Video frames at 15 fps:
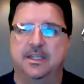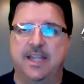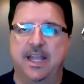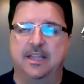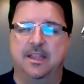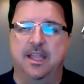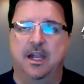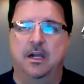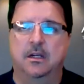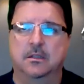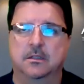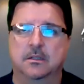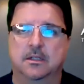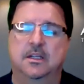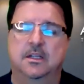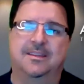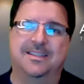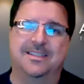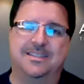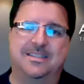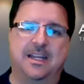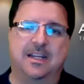Get there, the
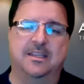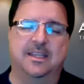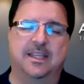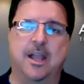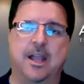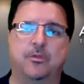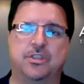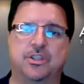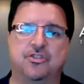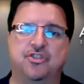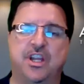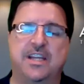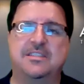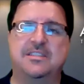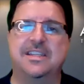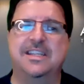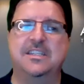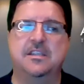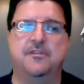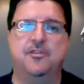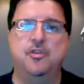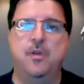second thing I would suggest
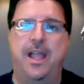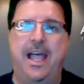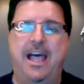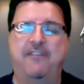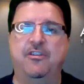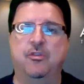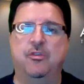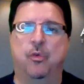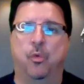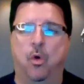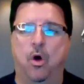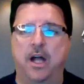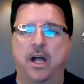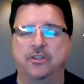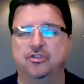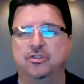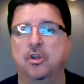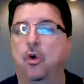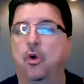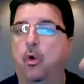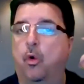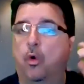is if you haven't watched
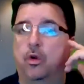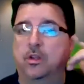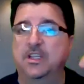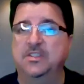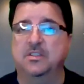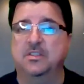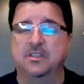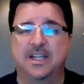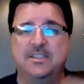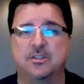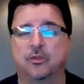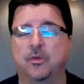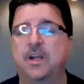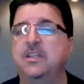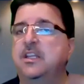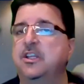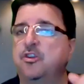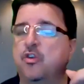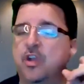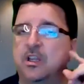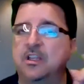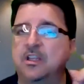or listened, that's a great thing.
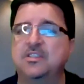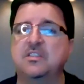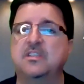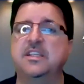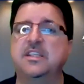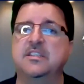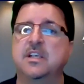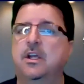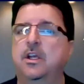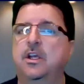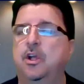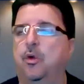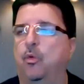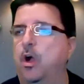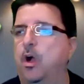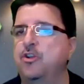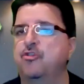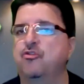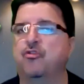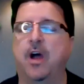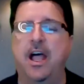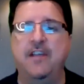You can listen to these while you're
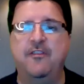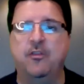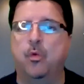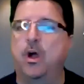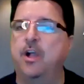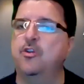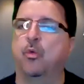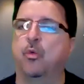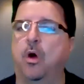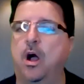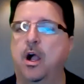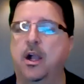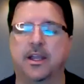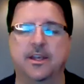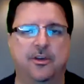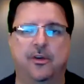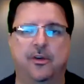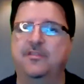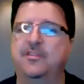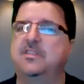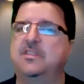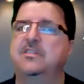driving, while you're walking. You don't
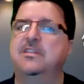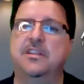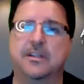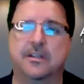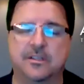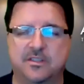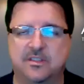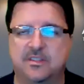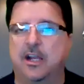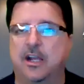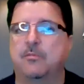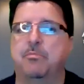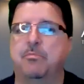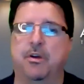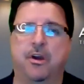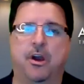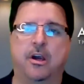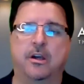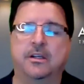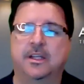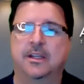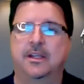have to sit here and stare at
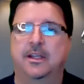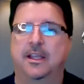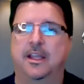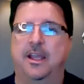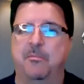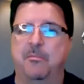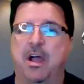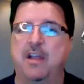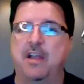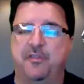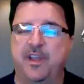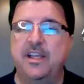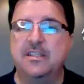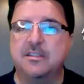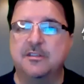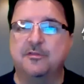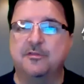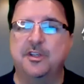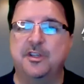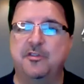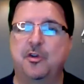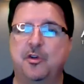Bernard and my face if,
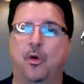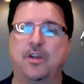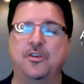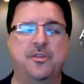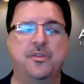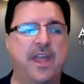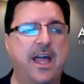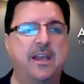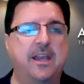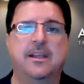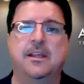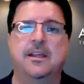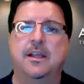if you don't want to do that.